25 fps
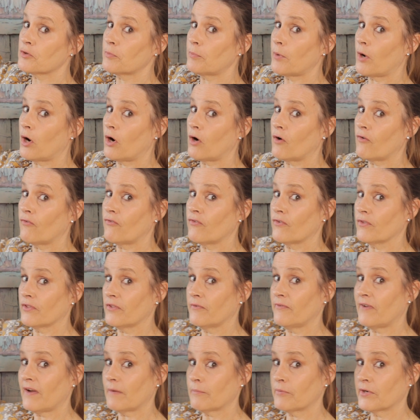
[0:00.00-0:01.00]
up of the
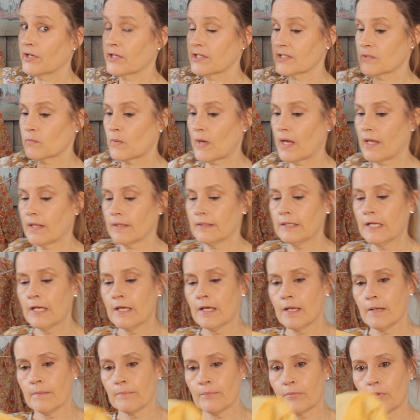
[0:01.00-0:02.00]
fabric as well,
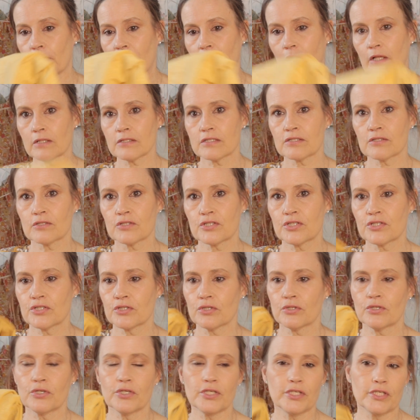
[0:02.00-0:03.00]
but I'll also
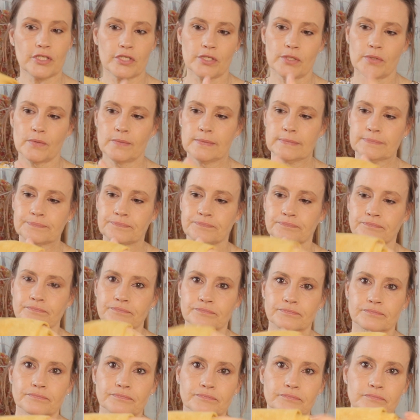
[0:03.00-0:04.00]
show you
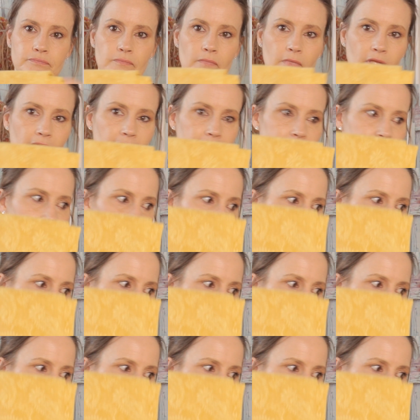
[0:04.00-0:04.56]
it's